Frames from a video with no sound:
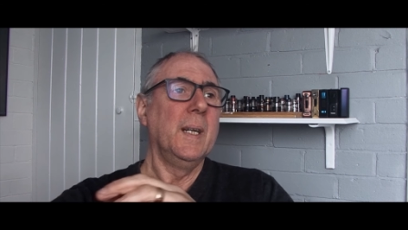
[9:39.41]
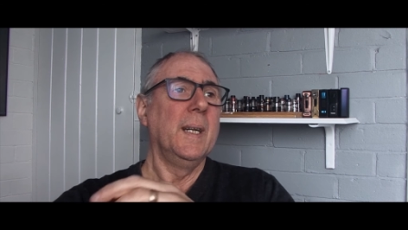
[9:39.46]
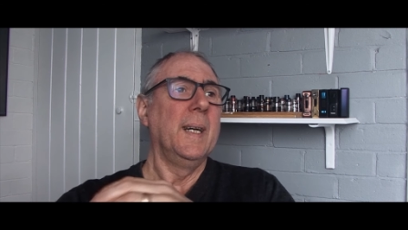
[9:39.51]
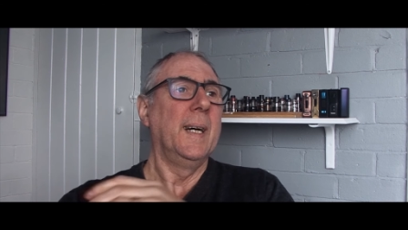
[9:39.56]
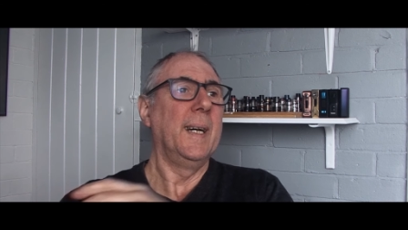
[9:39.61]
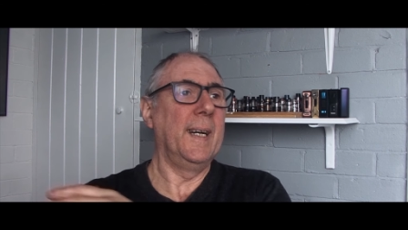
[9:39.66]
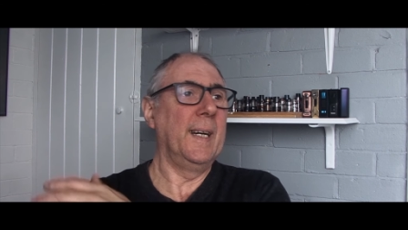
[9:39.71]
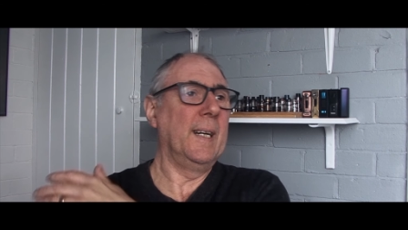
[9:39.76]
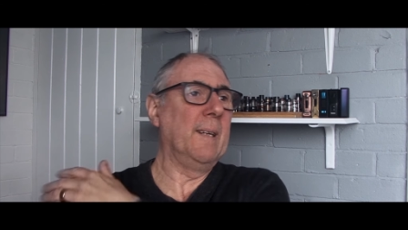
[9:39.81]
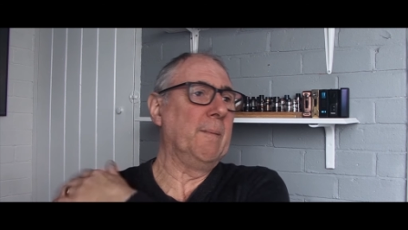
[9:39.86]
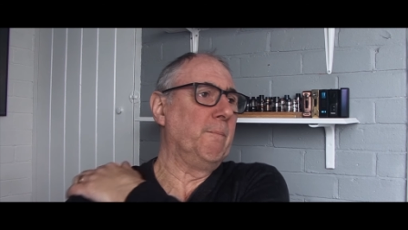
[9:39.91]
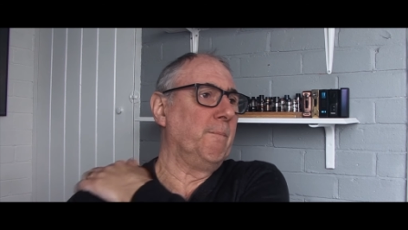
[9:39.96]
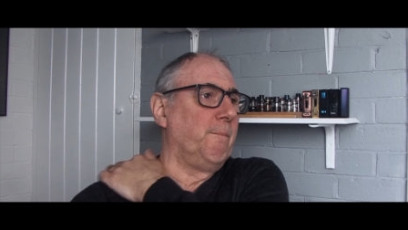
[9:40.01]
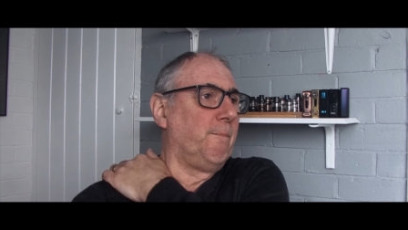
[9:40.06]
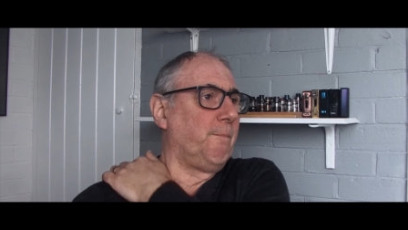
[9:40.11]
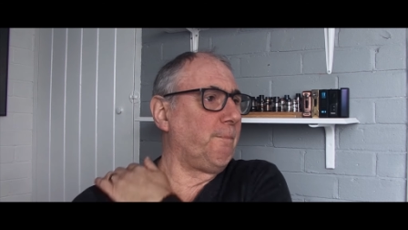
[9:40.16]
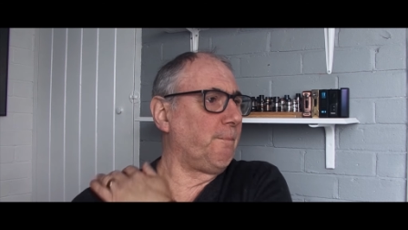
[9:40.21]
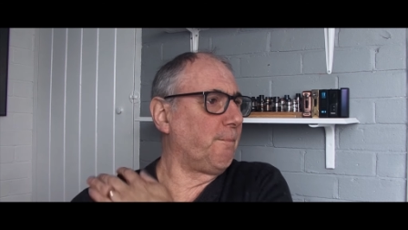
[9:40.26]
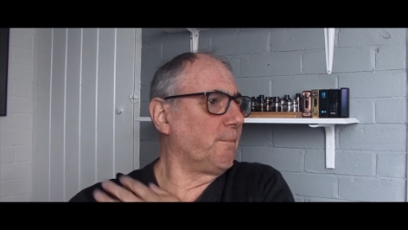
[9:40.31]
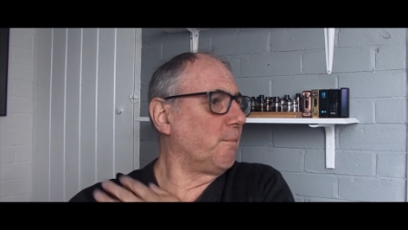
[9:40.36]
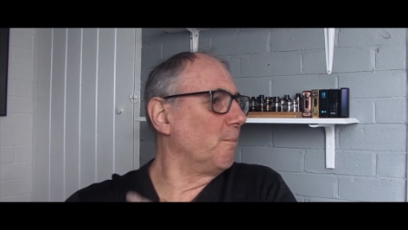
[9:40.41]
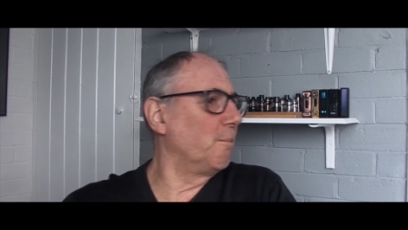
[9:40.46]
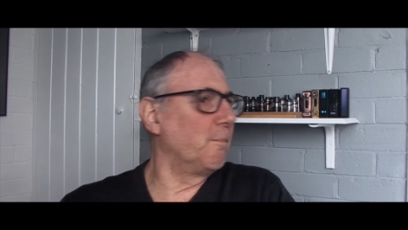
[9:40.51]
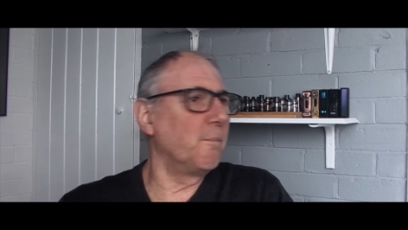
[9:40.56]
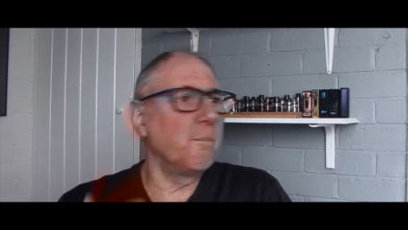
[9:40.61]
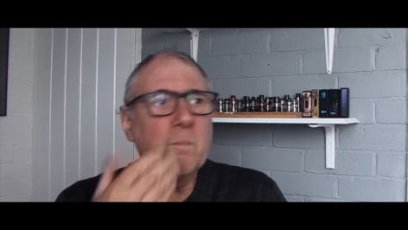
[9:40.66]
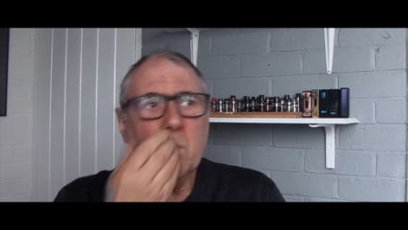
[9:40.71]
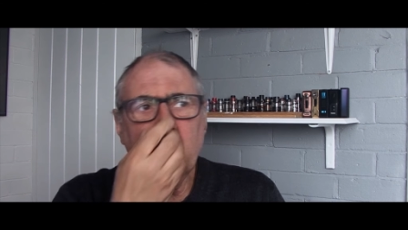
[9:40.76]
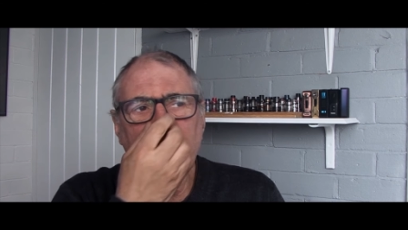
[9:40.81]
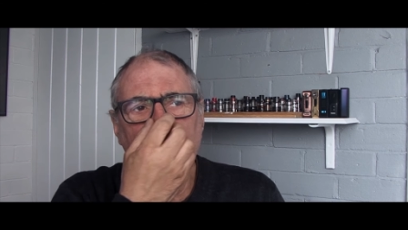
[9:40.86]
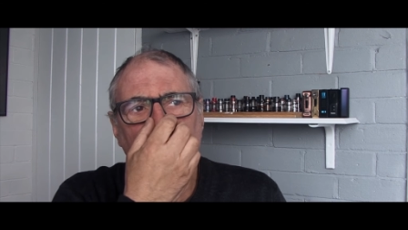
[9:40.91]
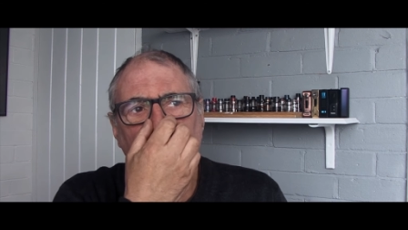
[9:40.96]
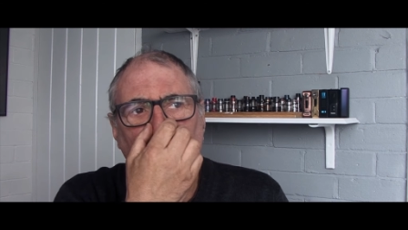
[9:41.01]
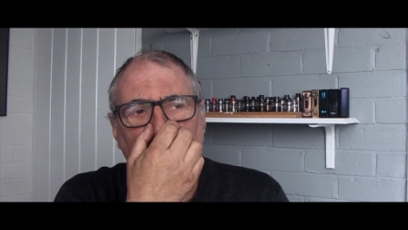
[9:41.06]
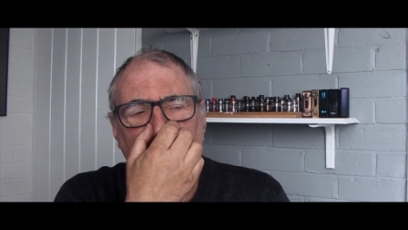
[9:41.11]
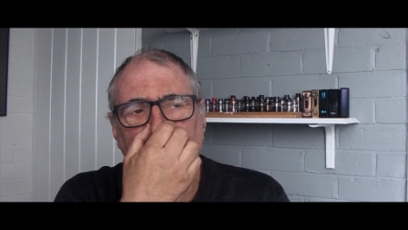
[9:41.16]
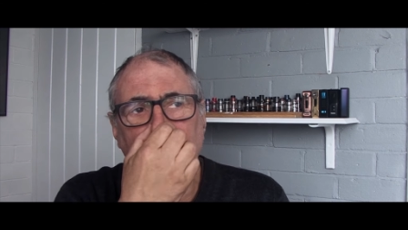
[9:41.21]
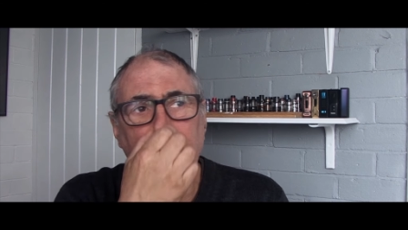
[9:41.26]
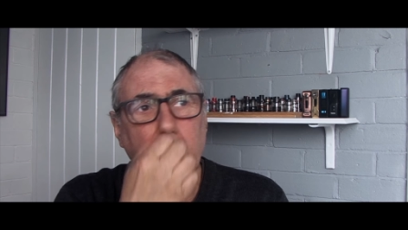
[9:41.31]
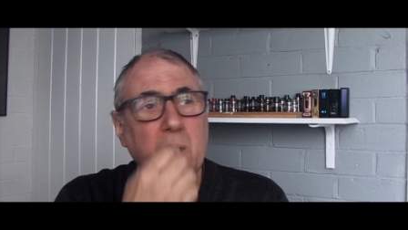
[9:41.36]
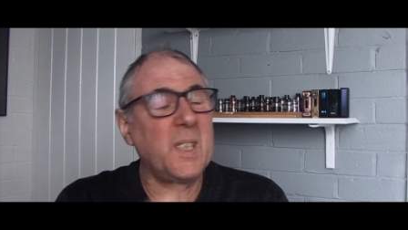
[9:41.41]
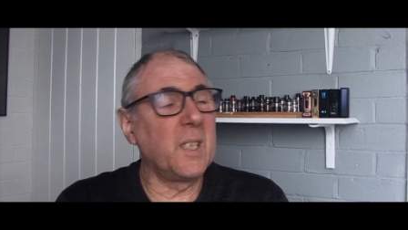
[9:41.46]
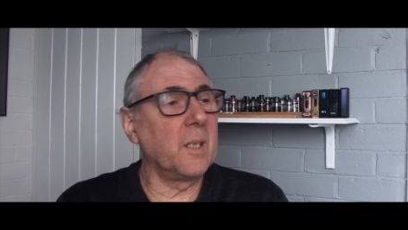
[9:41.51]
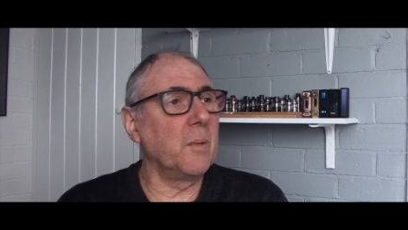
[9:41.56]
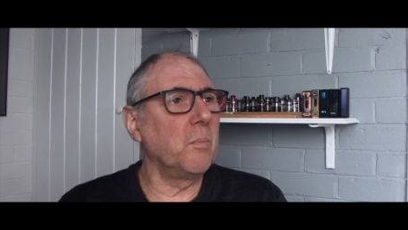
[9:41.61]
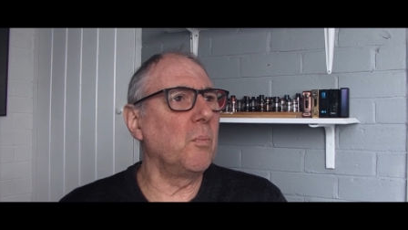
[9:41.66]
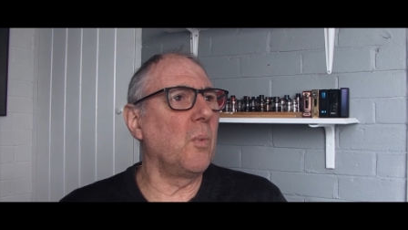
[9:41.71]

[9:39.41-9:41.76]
Um, most recent